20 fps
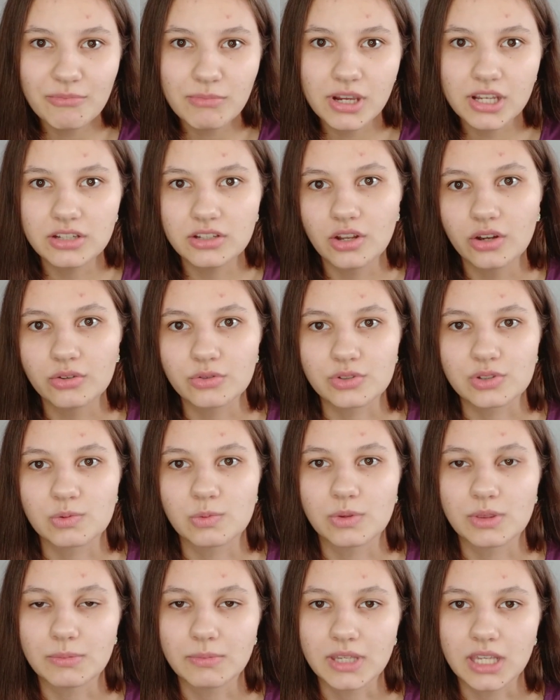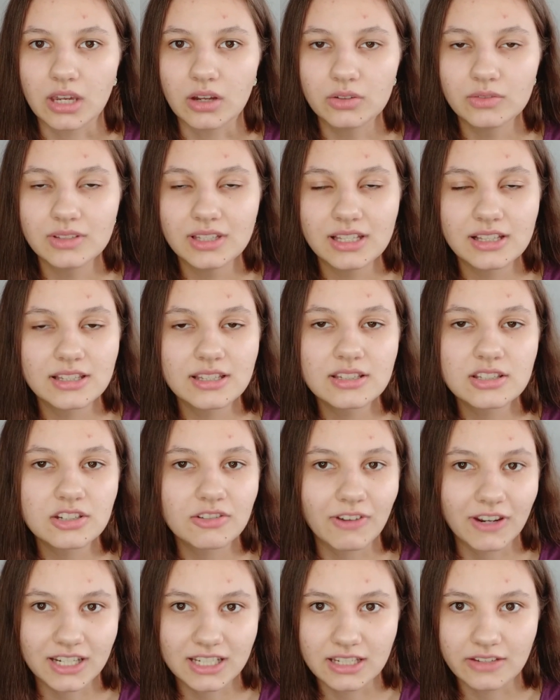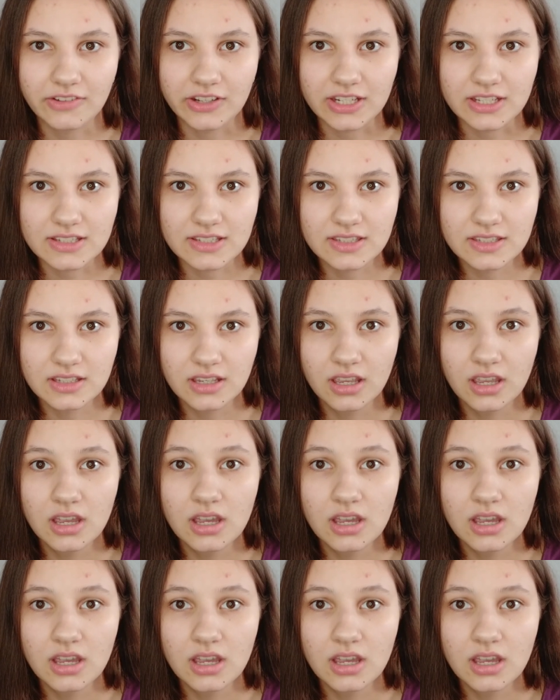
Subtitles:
my notes with me, only a list of activities.